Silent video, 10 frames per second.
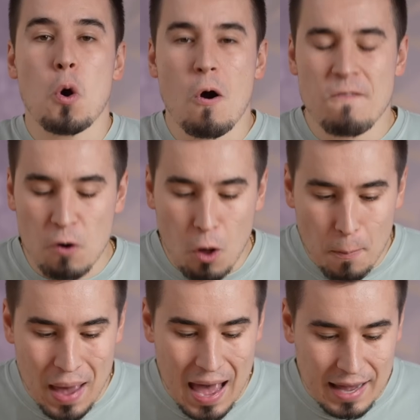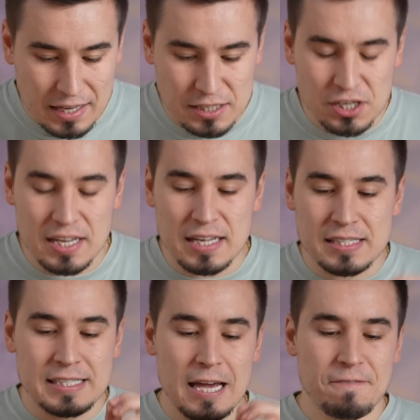overall package
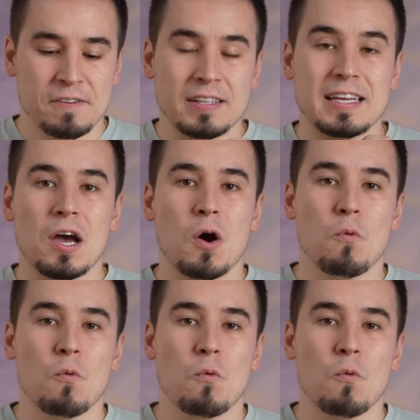is definitely a